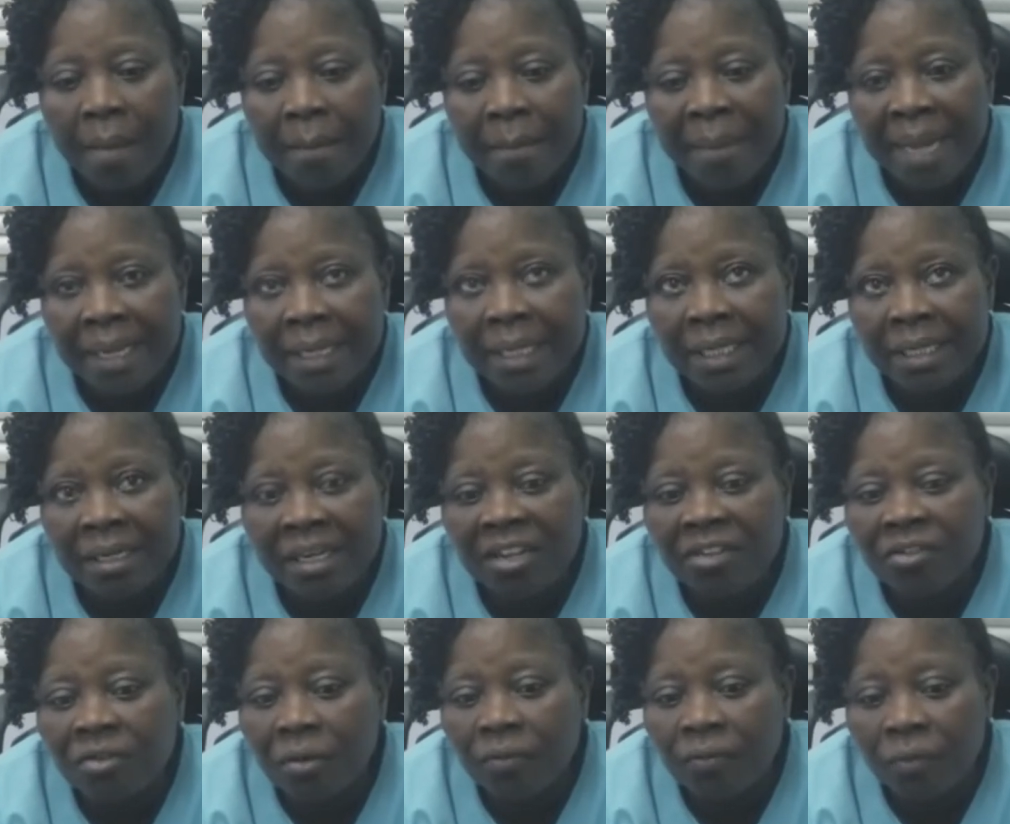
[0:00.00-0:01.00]
By the
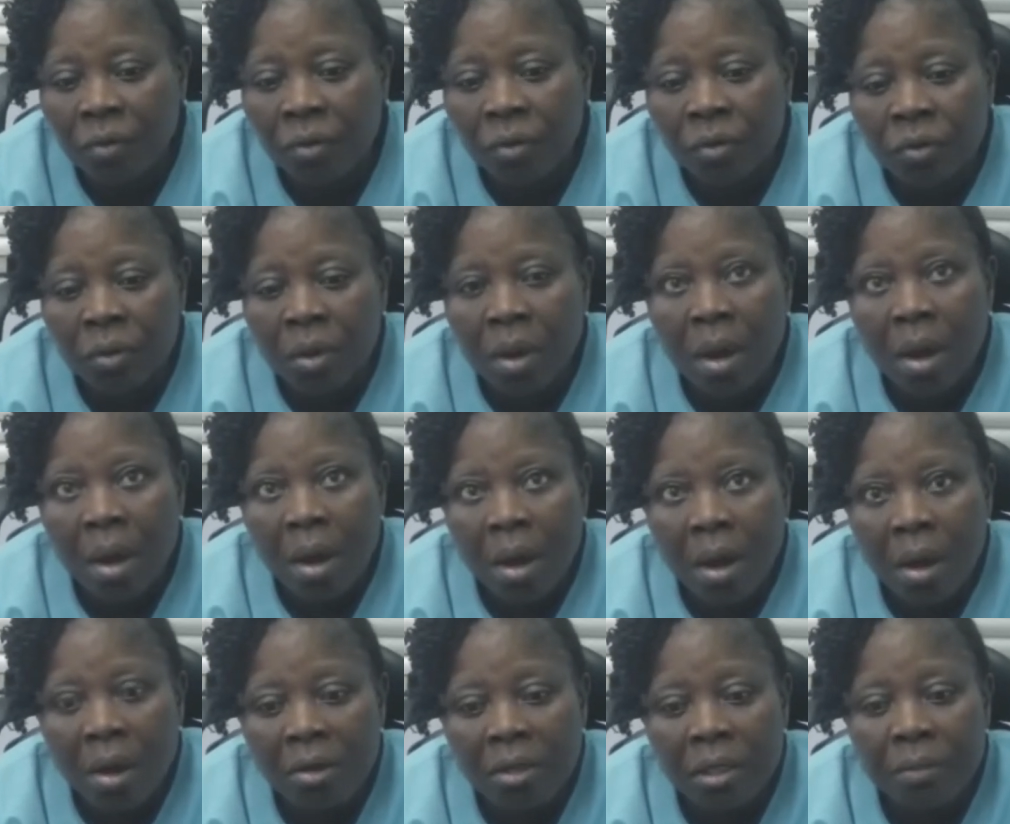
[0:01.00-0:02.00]
grace of God,
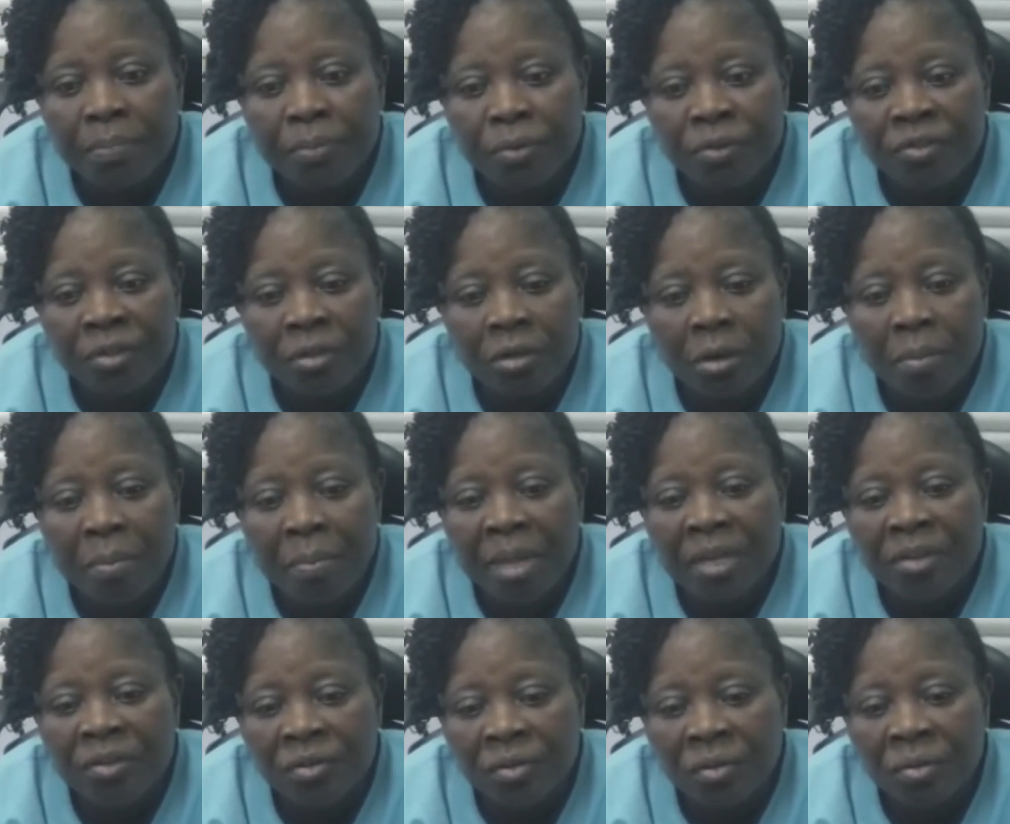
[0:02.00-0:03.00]
all the procedures
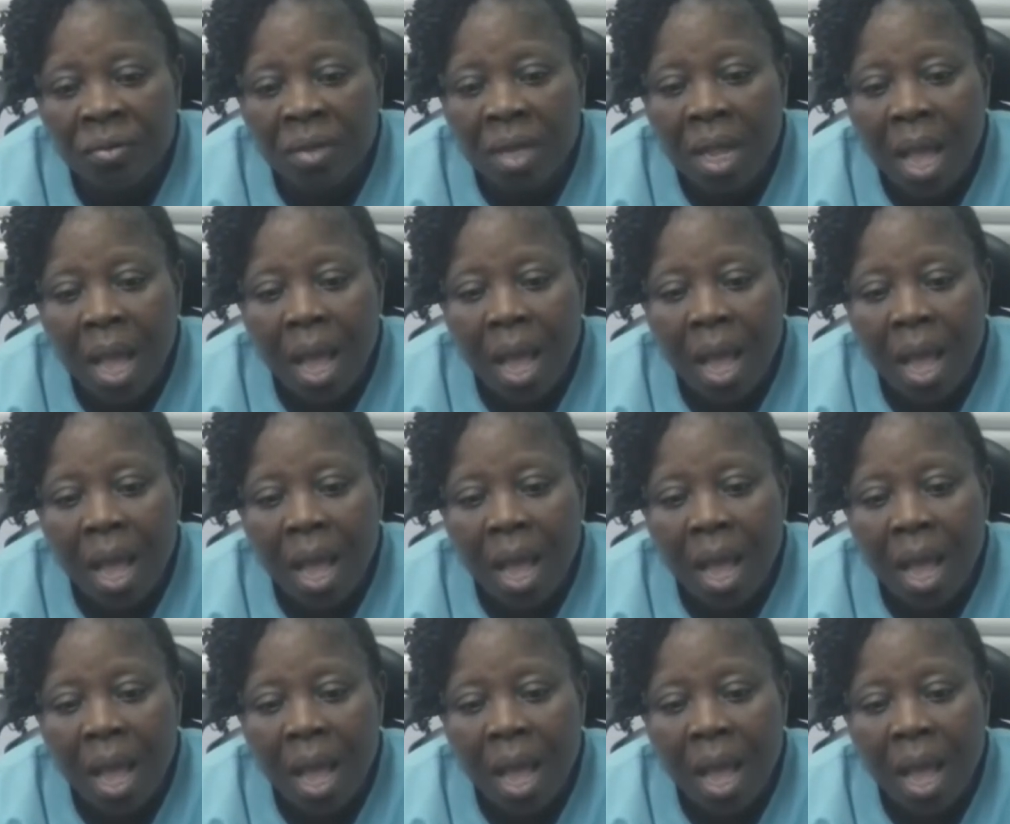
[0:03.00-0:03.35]
mentioned